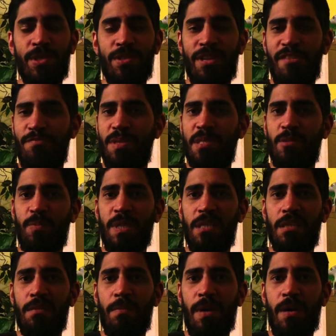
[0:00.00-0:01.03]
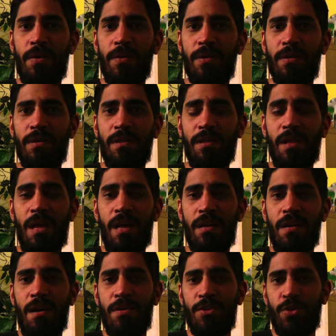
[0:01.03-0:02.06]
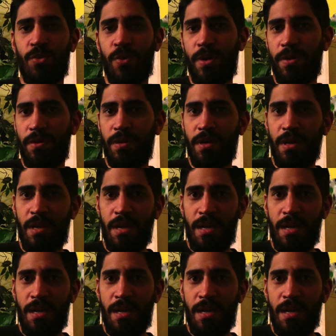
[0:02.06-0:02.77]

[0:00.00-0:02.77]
which I've been speaking about a lot on Twitter